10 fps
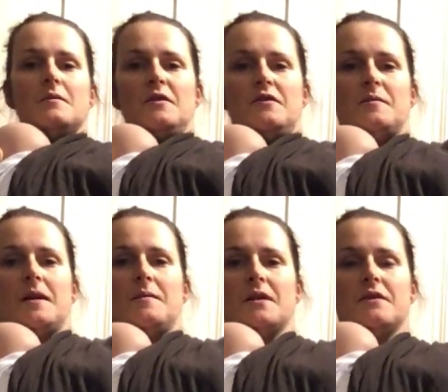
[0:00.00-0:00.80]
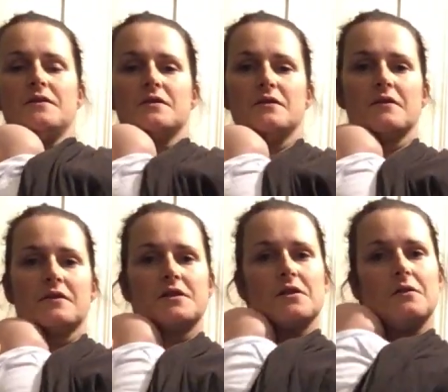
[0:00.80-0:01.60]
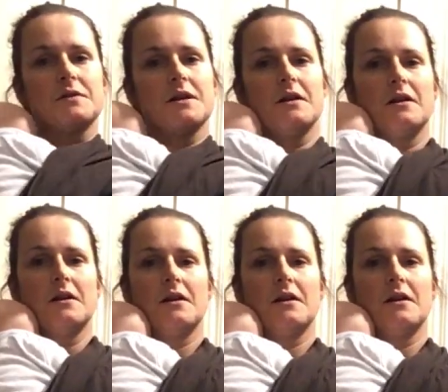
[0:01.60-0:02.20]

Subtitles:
move the baby over to the other shoulder